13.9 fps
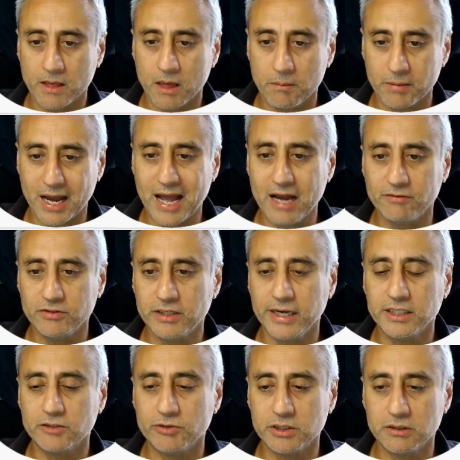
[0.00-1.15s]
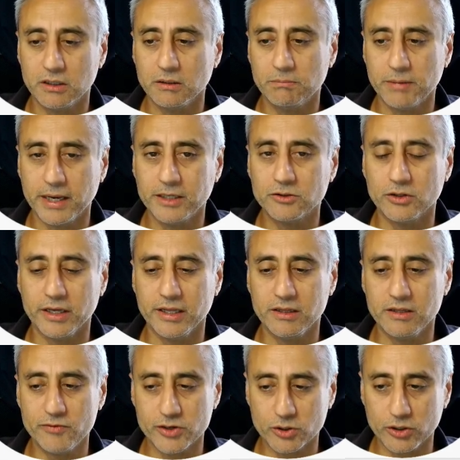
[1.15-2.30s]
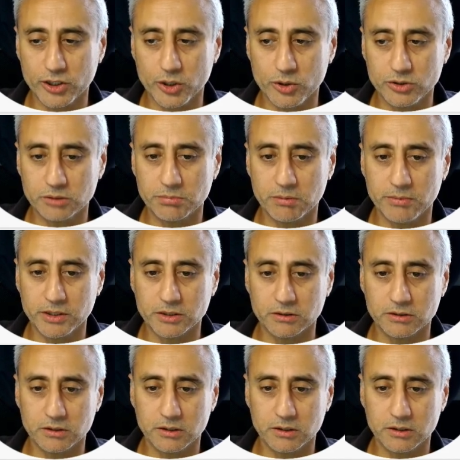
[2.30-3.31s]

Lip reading: but have data returned based on the individual user's permissions.